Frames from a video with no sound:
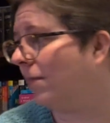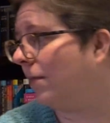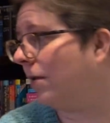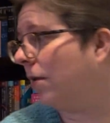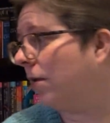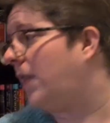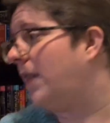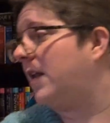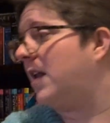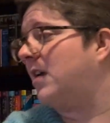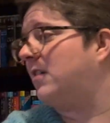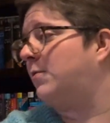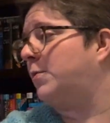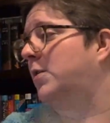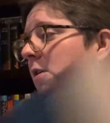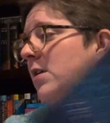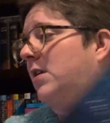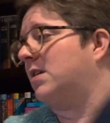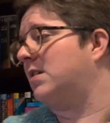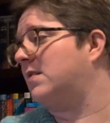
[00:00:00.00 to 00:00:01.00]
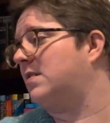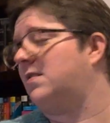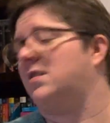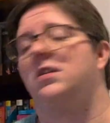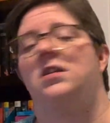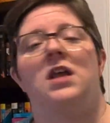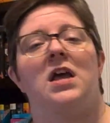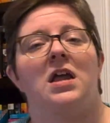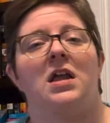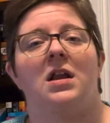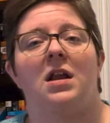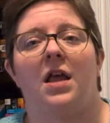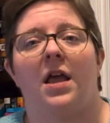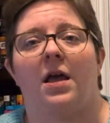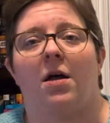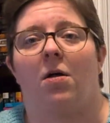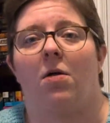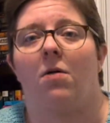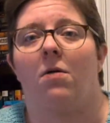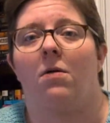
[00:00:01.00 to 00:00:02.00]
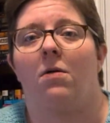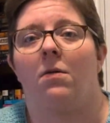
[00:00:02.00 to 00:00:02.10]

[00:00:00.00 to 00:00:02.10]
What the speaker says: The next book is The Nightingale